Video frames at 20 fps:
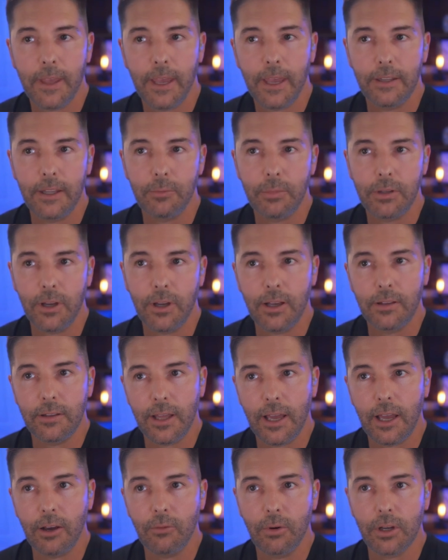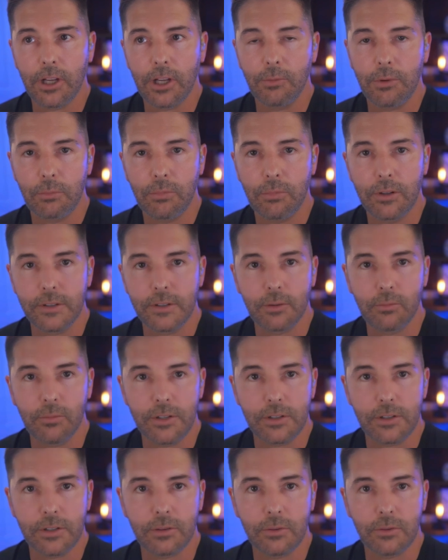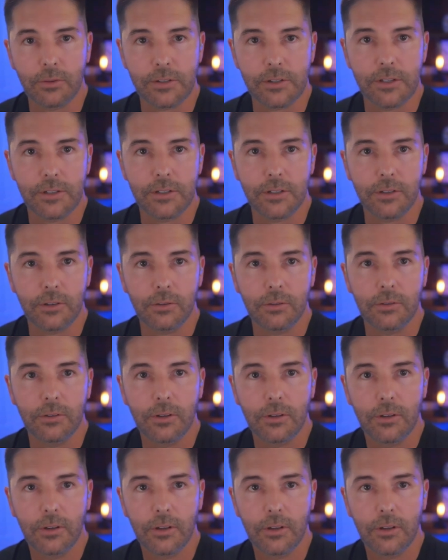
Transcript: And then beyond that, what can we put some resources into